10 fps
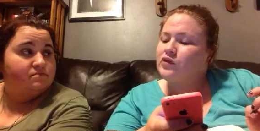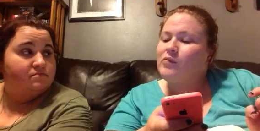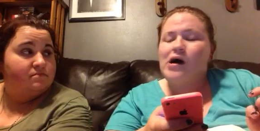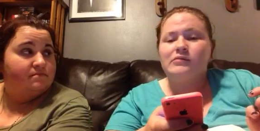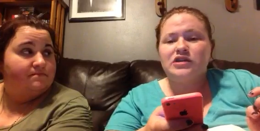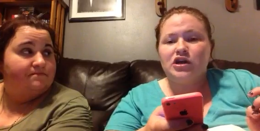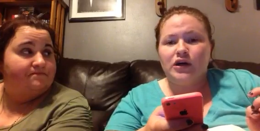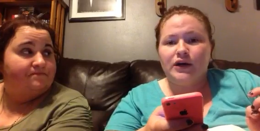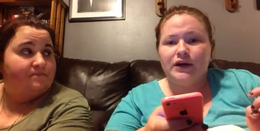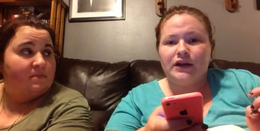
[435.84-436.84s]
Speaker 1: the mom's in a
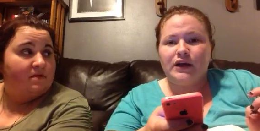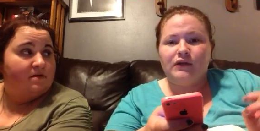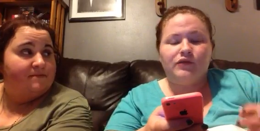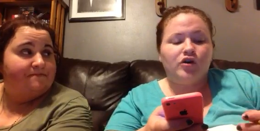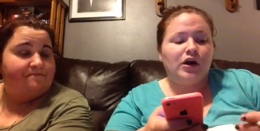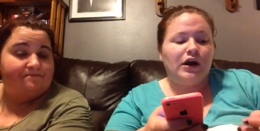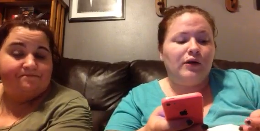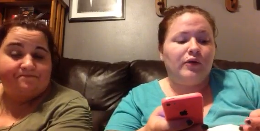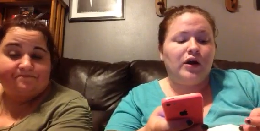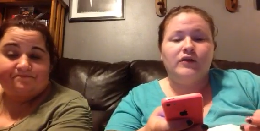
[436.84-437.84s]
hurry to leave.
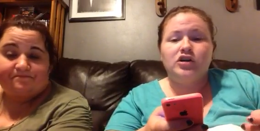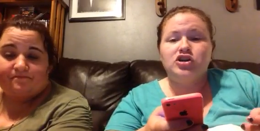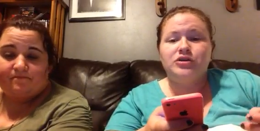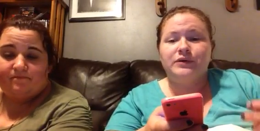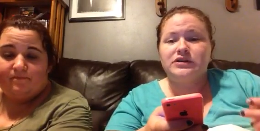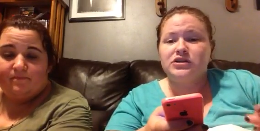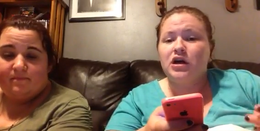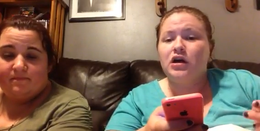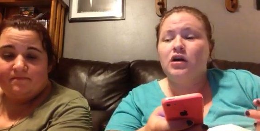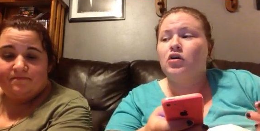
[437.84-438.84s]
Great, whatever. She wants to
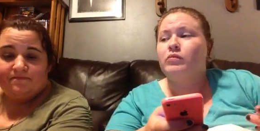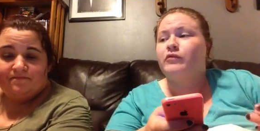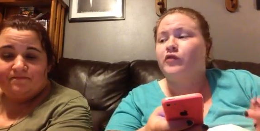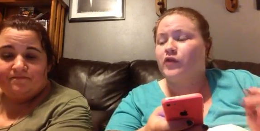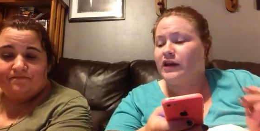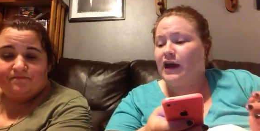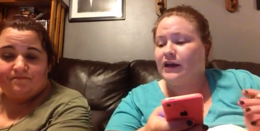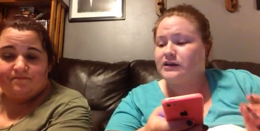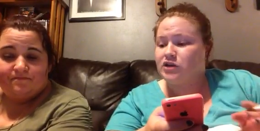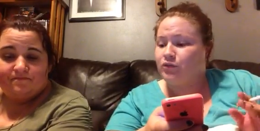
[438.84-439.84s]
go before the dad
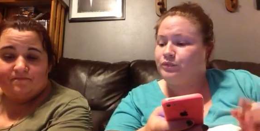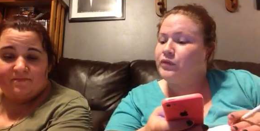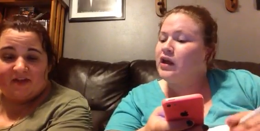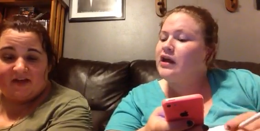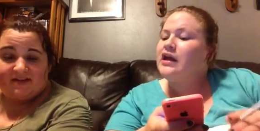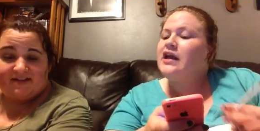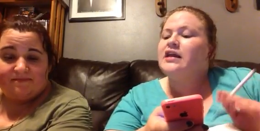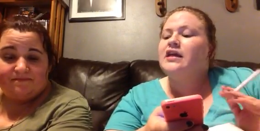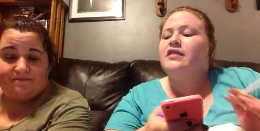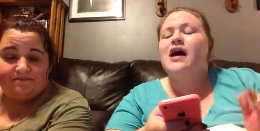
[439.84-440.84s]
gets home. Yes.
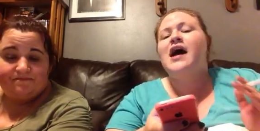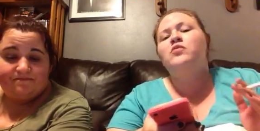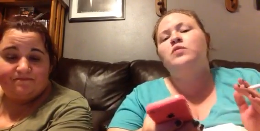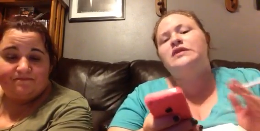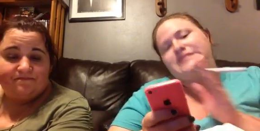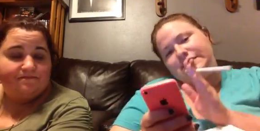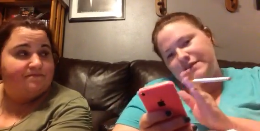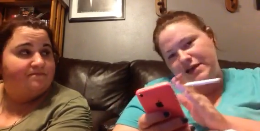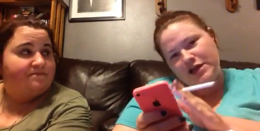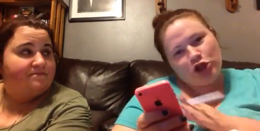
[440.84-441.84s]
Then we
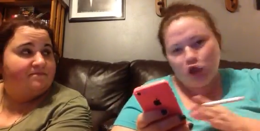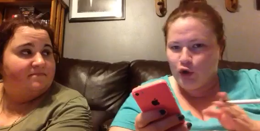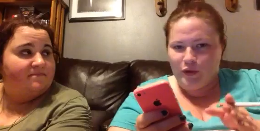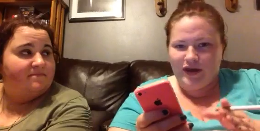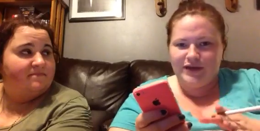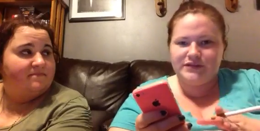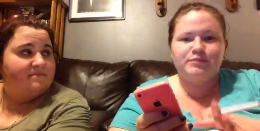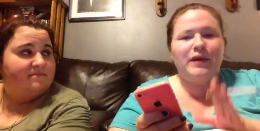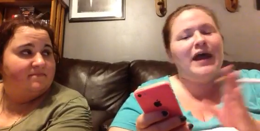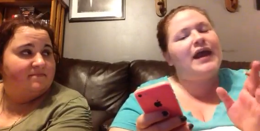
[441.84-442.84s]
see Lucas,
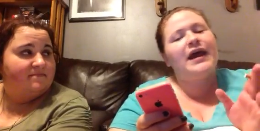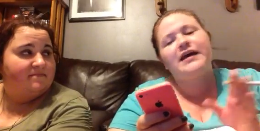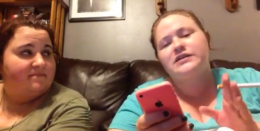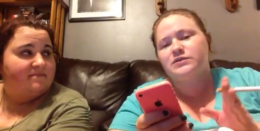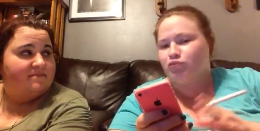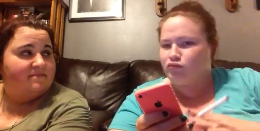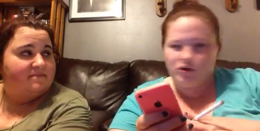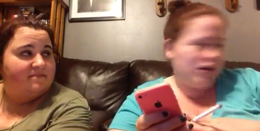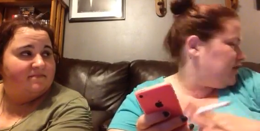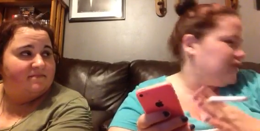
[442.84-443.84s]
badass
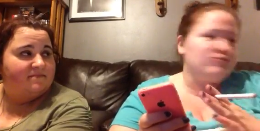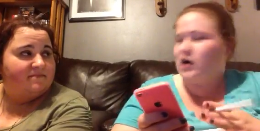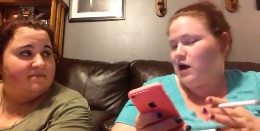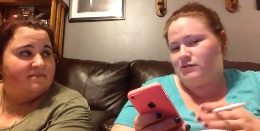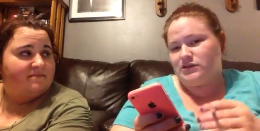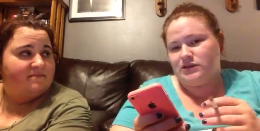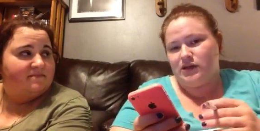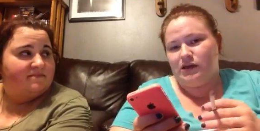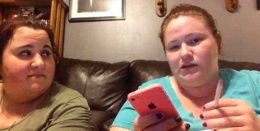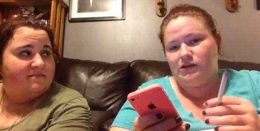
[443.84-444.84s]
Brendan Robinson,
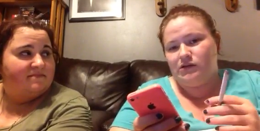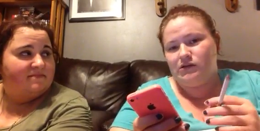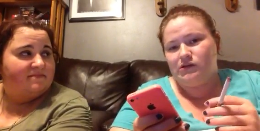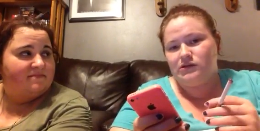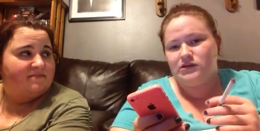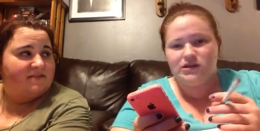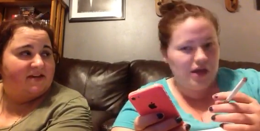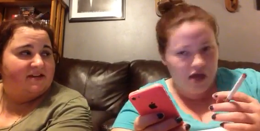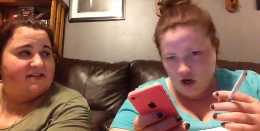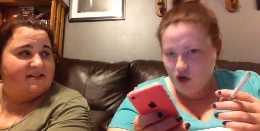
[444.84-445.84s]

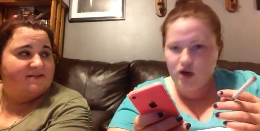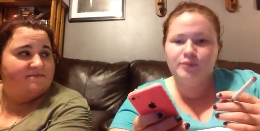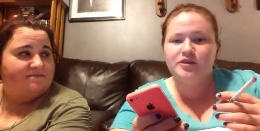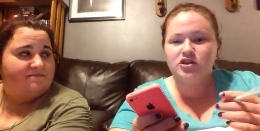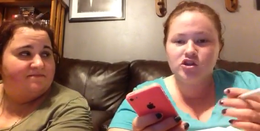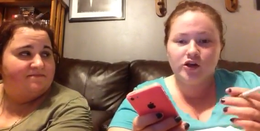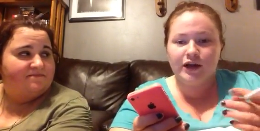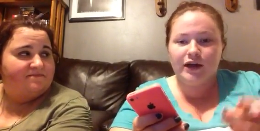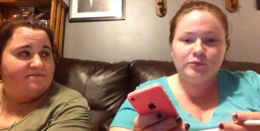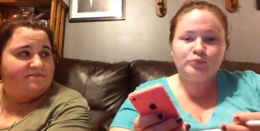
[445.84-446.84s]
tearing yes. up the
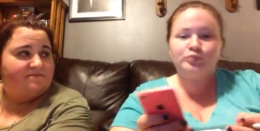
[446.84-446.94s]
screen.